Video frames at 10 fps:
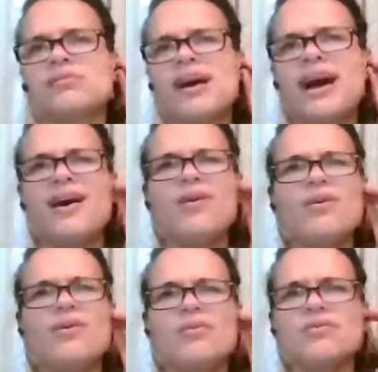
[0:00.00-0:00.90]

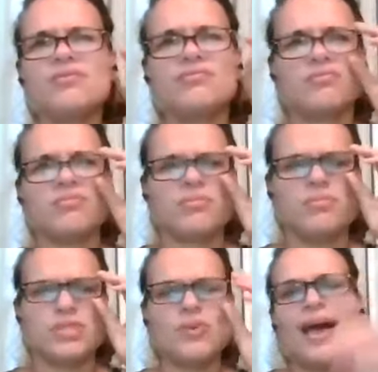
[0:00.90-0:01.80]
How
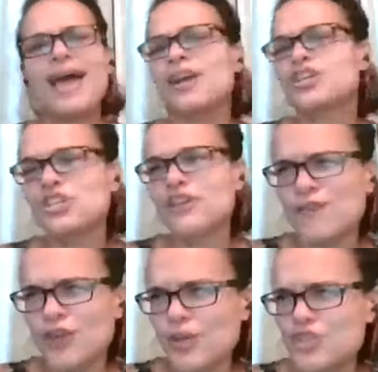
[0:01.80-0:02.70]
do I actually
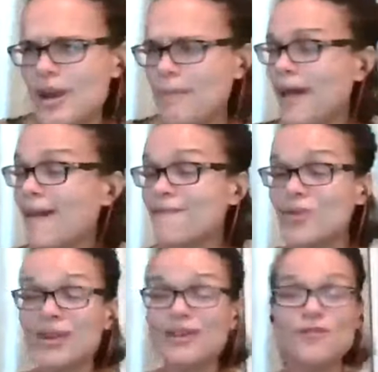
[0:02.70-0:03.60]
view it? Do, am I
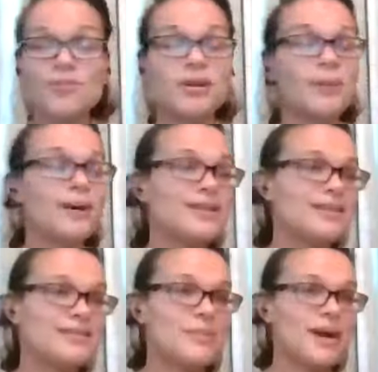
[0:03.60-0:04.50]
viewing it from an
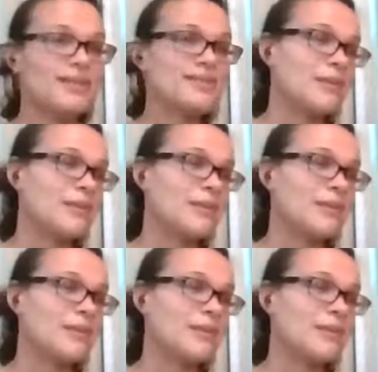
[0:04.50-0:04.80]
abundance mindset?